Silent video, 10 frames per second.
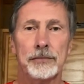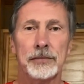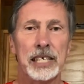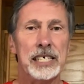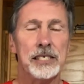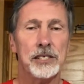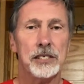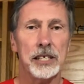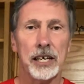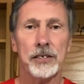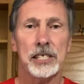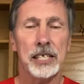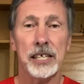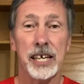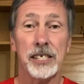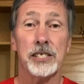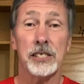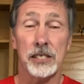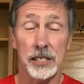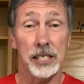is the guaranteed
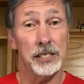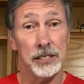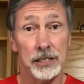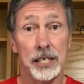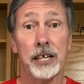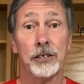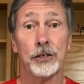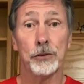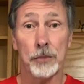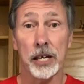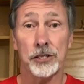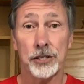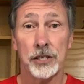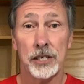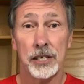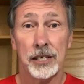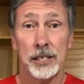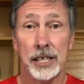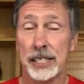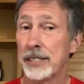analysis doesn't tell you much.
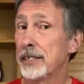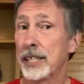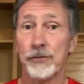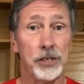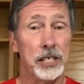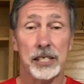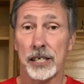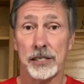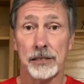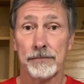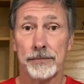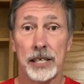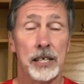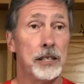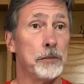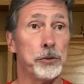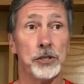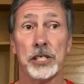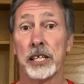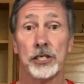It really doesn't. The
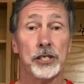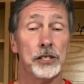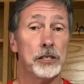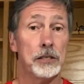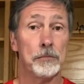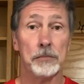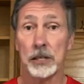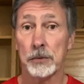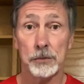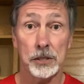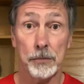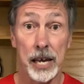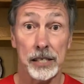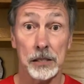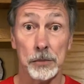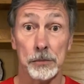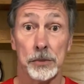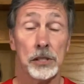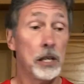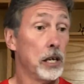percentages, minimums and
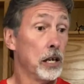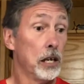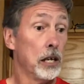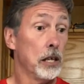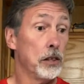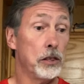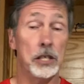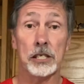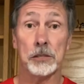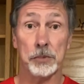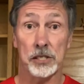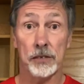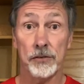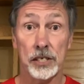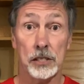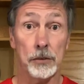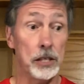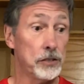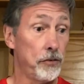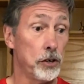maximums, the specifics
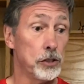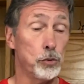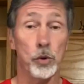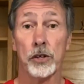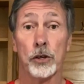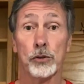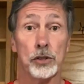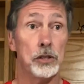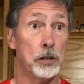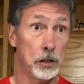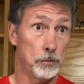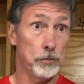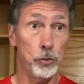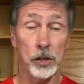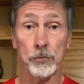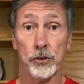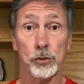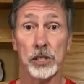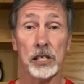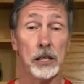as far as where the
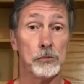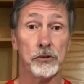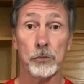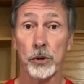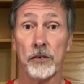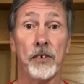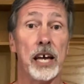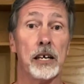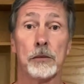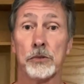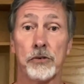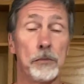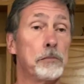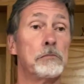protein comes from, where the fat comes from,